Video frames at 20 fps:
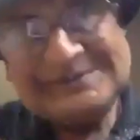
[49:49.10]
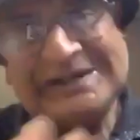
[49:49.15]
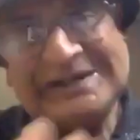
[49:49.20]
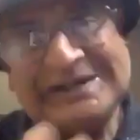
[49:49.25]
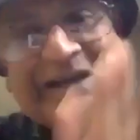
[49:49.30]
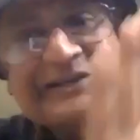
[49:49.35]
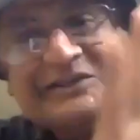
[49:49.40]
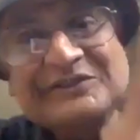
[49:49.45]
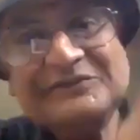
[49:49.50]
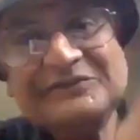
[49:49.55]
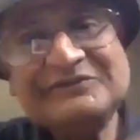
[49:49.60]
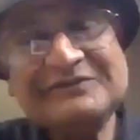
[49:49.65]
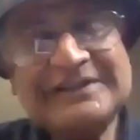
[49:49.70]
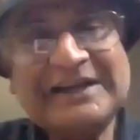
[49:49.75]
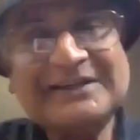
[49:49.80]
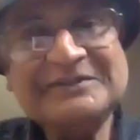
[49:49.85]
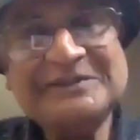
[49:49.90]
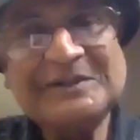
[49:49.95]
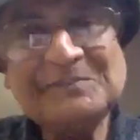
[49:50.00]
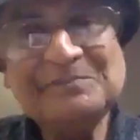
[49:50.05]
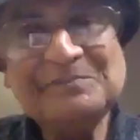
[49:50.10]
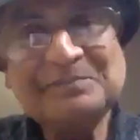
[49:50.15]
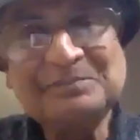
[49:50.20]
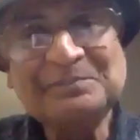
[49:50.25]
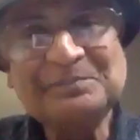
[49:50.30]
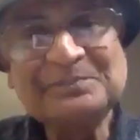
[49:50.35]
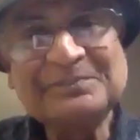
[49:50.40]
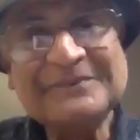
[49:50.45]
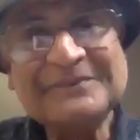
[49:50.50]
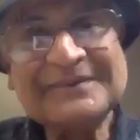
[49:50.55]
ad infinitum.
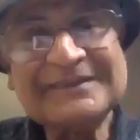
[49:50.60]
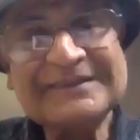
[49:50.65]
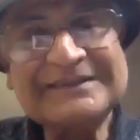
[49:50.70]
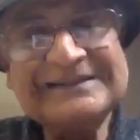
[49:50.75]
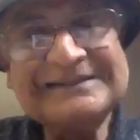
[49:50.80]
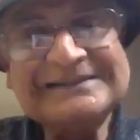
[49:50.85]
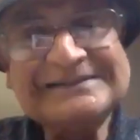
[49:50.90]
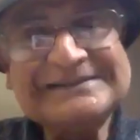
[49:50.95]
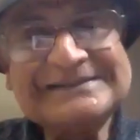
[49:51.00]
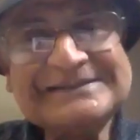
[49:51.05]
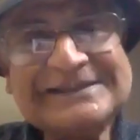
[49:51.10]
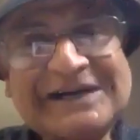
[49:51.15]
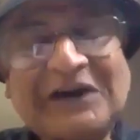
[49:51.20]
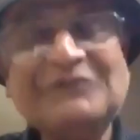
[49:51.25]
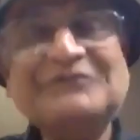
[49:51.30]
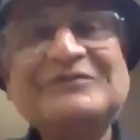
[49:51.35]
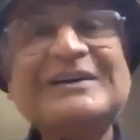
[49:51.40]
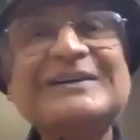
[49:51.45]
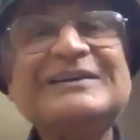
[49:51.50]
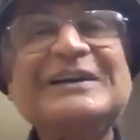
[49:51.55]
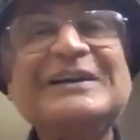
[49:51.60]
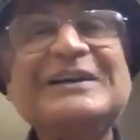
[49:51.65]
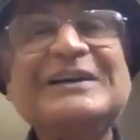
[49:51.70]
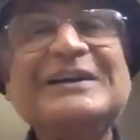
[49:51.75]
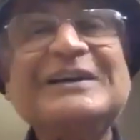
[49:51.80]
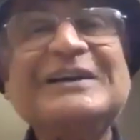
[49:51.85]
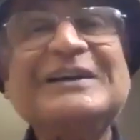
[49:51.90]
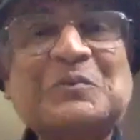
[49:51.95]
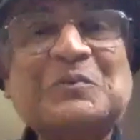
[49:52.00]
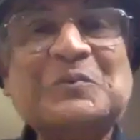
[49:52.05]
How far can you
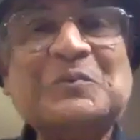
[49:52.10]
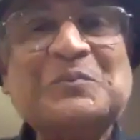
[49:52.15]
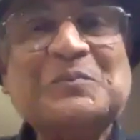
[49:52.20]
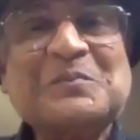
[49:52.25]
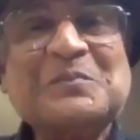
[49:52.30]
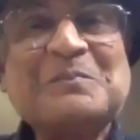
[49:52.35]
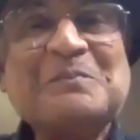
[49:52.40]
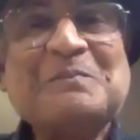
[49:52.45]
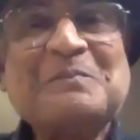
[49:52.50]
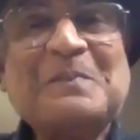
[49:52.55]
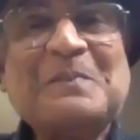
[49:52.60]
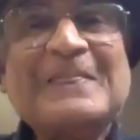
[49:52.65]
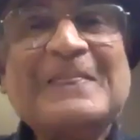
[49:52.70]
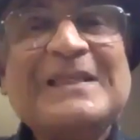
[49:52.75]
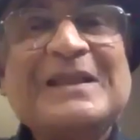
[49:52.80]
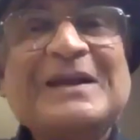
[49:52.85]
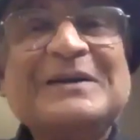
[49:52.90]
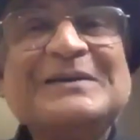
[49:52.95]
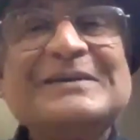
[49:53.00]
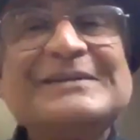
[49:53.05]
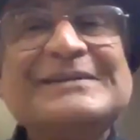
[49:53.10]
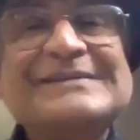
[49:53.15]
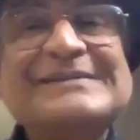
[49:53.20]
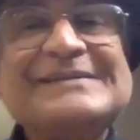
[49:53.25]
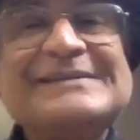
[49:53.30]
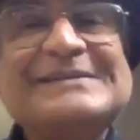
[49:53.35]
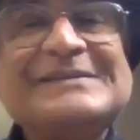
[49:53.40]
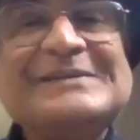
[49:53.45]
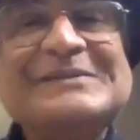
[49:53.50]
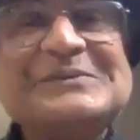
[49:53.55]
go?
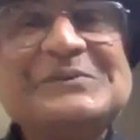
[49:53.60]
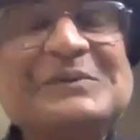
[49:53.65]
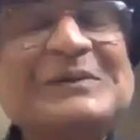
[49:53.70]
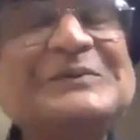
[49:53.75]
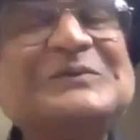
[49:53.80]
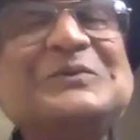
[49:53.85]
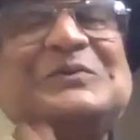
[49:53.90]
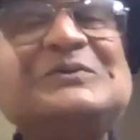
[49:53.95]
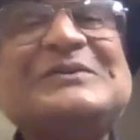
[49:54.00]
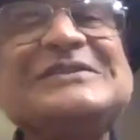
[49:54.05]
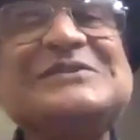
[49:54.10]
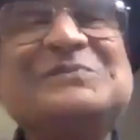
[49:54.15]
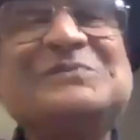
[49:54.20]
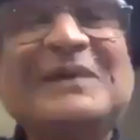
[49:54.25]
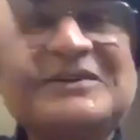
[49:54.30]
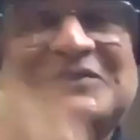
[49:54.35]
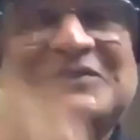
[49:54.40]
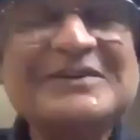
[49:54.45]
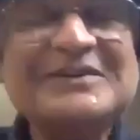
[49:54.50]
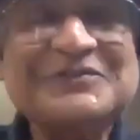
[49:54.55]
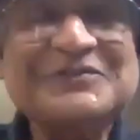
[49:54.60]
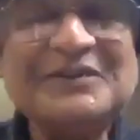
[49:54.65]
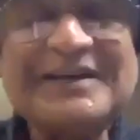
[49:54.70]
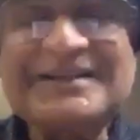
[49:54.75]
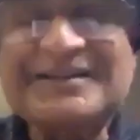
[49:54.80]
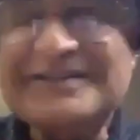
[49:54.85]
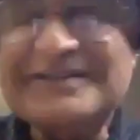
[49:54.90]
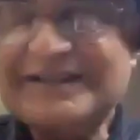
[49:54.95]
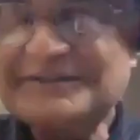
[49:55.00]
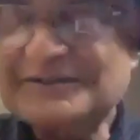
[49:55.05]
we'll do this meditation
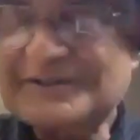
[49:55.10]
at the end.